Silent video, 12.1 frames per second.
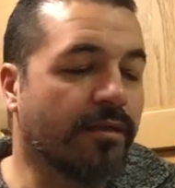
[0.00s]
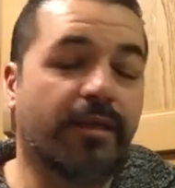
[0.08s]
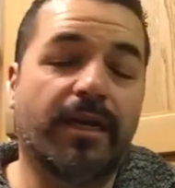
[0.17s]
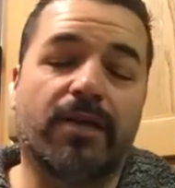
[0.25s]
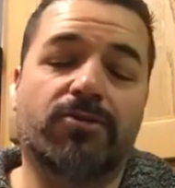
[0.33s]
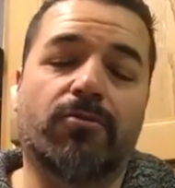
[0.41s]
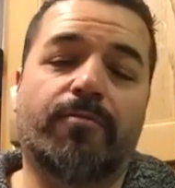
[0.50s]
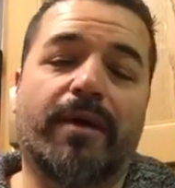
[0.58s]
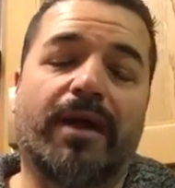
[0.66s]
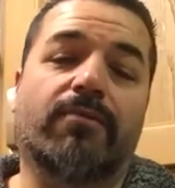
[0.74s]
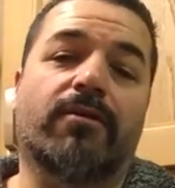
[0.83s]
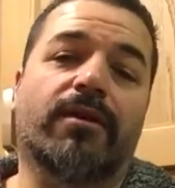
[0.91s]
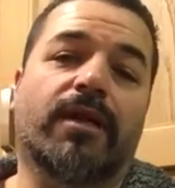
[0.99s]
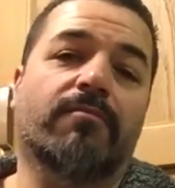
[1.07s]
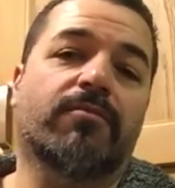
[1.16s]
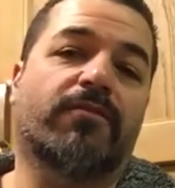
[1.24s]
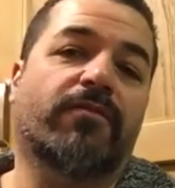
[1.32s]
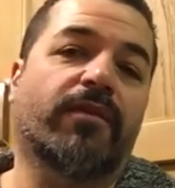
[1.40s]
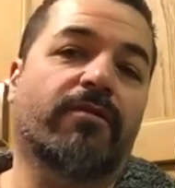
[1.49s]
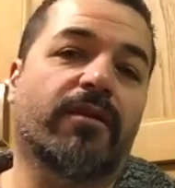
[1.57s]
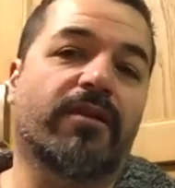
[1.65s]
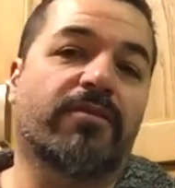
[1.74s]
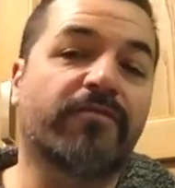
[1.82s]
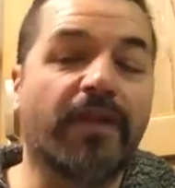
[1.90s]
the actual background atmosphere
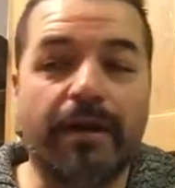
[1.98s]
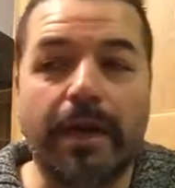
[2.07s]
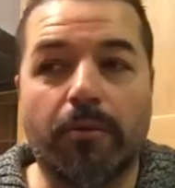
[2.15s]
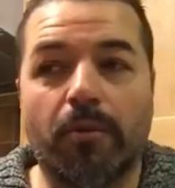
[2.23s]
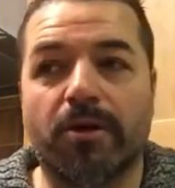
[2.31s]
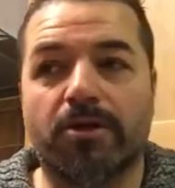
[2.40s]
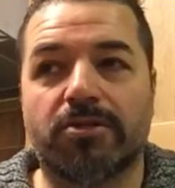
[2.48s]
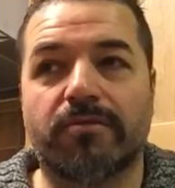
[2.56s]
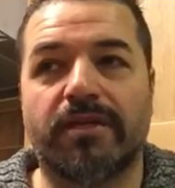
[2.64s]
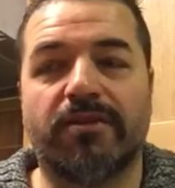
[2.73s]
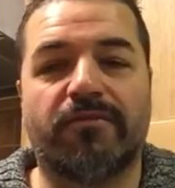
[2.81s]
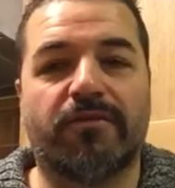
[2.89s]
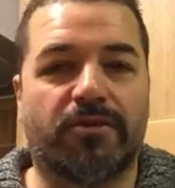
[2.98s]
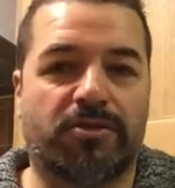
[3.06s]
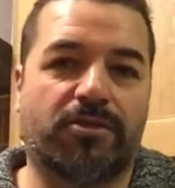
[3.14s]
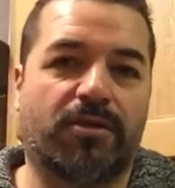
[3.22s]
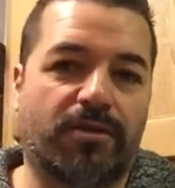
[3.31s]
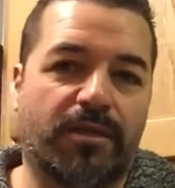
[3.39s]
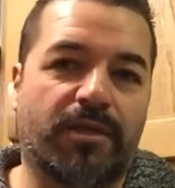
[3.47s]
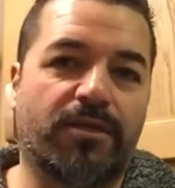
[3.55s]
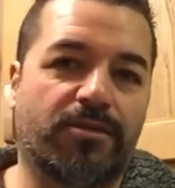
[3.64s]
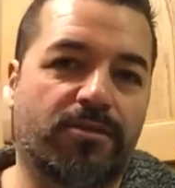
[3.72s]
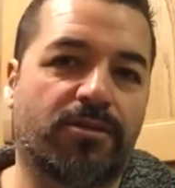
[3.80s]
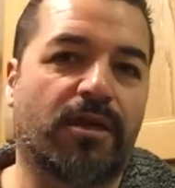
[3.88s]
is very worse when you first start the
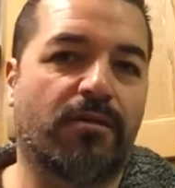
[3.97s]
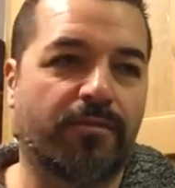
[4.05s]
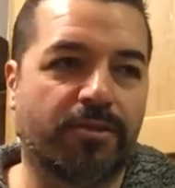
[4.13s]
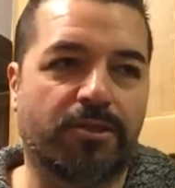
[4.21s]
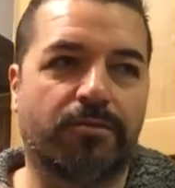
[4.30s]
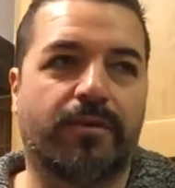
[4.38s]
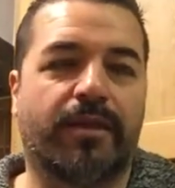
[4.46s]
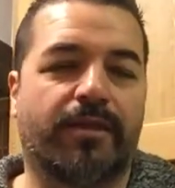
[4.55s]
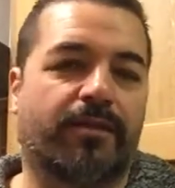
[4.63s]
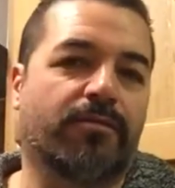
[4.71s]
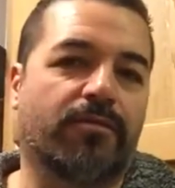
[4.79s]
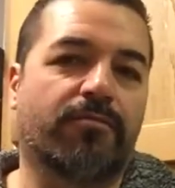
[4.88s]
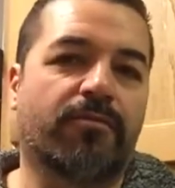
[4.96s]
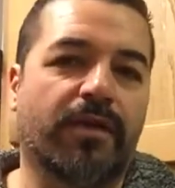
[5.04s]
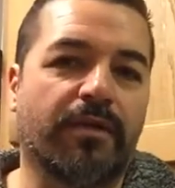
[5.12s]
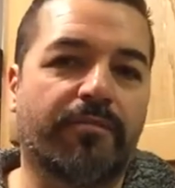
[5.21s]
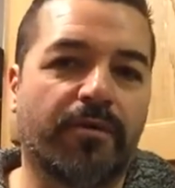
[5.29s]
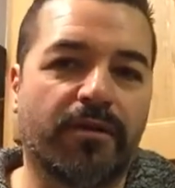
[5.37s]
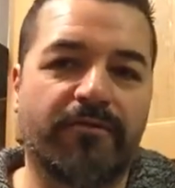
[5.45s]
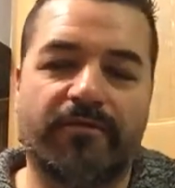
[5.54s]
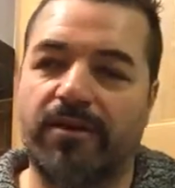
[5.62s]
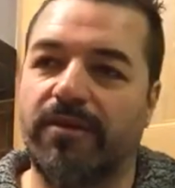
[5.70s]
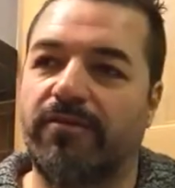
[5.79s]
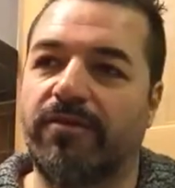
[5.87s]
heaters up, which is when they're not really burning
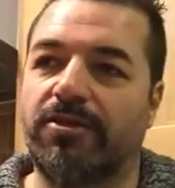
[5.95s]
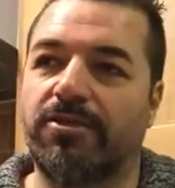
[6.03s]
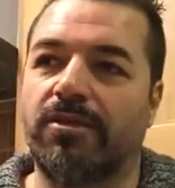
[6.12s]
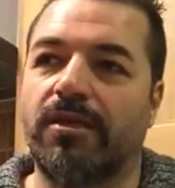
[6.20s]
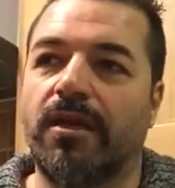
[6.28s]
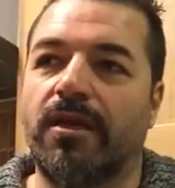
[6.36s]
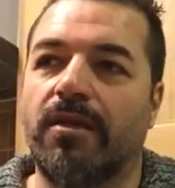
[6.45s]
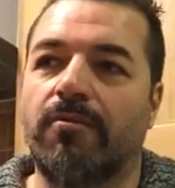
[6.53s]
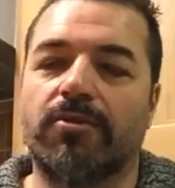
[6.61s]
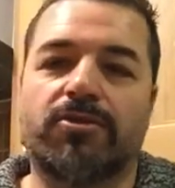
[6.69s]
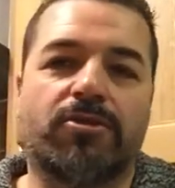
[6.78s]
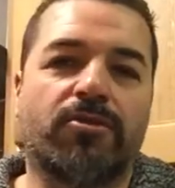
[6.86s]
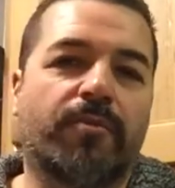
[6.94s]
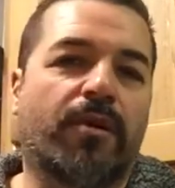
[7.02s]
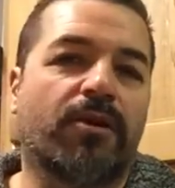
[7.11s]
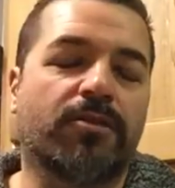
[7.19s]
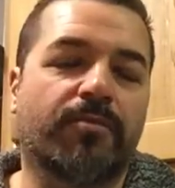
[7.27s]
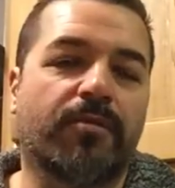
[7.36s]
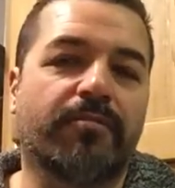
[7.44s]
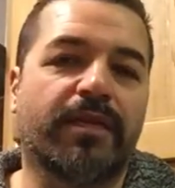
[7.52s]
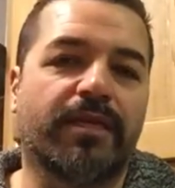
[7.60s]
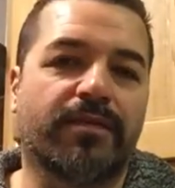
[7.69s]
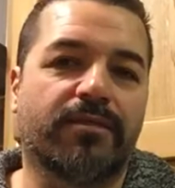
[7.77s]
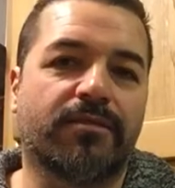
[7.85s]
very efficient, was two parts per
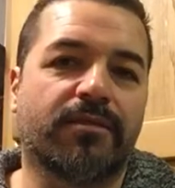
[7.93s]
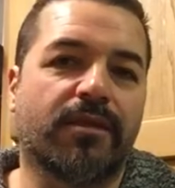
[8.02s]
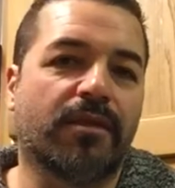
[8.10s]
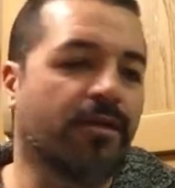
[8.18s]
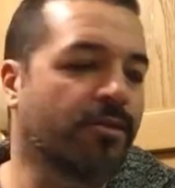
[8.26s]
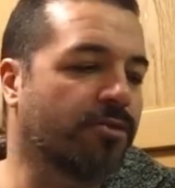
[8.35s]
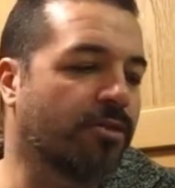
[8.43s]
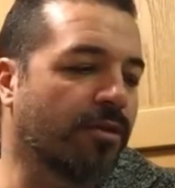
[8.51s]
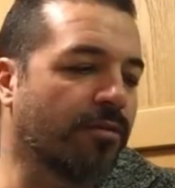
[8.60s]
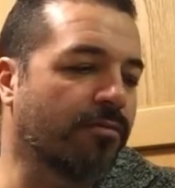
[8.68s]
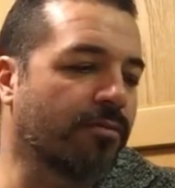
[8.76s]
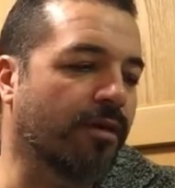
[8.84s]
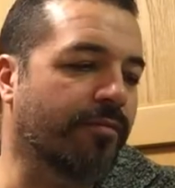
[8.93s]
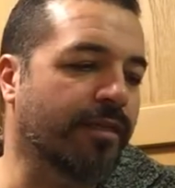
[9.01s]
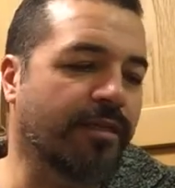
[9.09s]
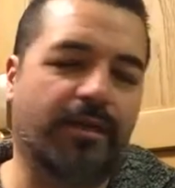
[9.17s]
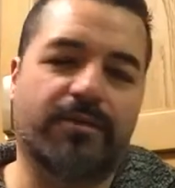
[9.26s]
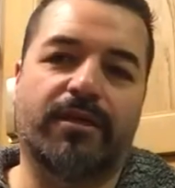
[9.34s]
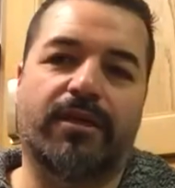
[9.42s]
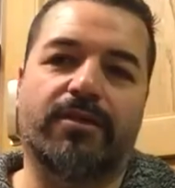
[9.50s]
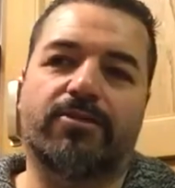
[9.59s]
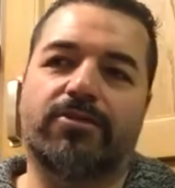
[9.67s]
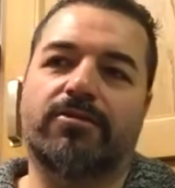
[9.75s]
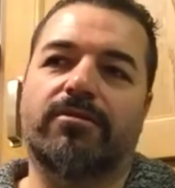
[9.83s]
million. So I mean that
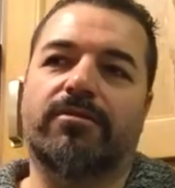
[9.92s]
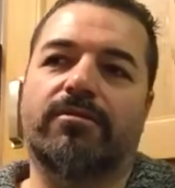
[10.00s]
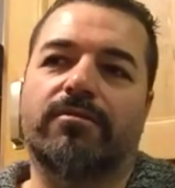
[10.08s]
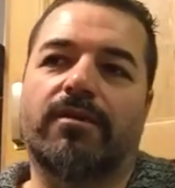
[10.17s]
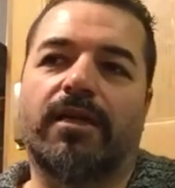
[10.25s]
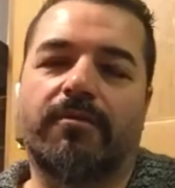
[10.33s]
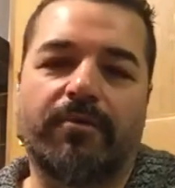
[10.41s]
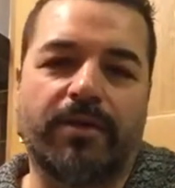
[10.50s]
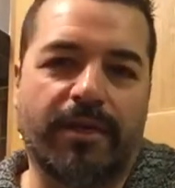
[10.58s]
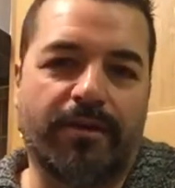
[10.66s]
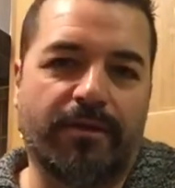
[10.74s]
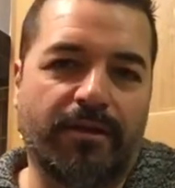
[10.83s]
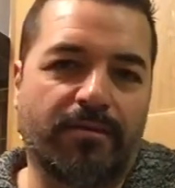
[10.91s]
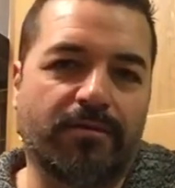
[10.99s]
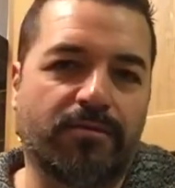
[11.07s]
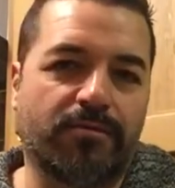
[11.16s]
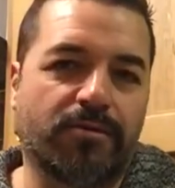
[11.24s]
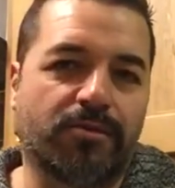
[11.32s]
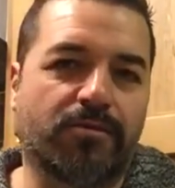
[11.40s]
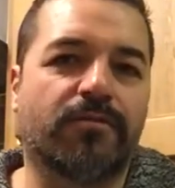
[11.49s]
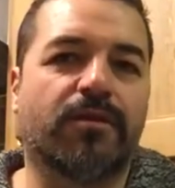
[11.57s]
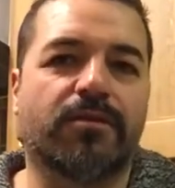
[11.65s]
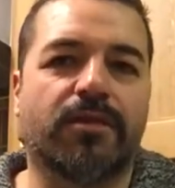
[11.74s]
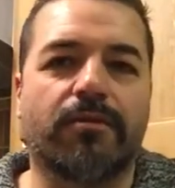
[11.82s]
that's anybody out there who sort of
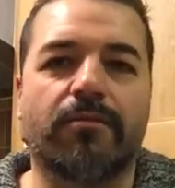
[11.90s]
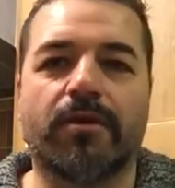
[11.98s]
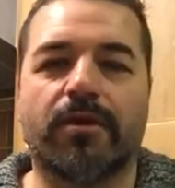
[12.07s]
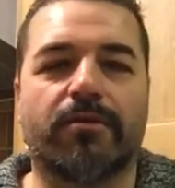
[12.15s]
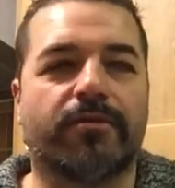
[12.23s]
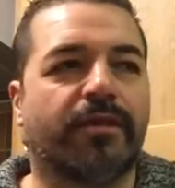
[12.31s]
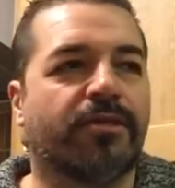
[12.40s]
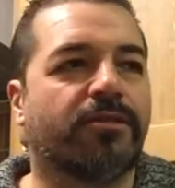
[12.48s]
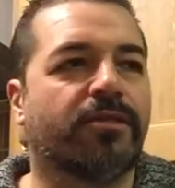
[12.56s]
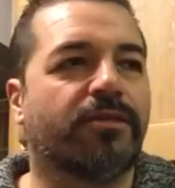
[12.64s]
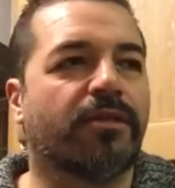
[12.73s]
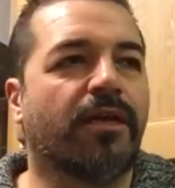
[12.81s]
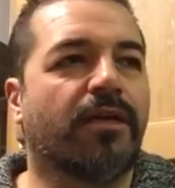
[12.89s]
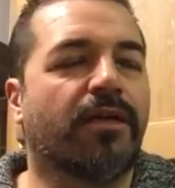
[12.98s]
does any work on this, it's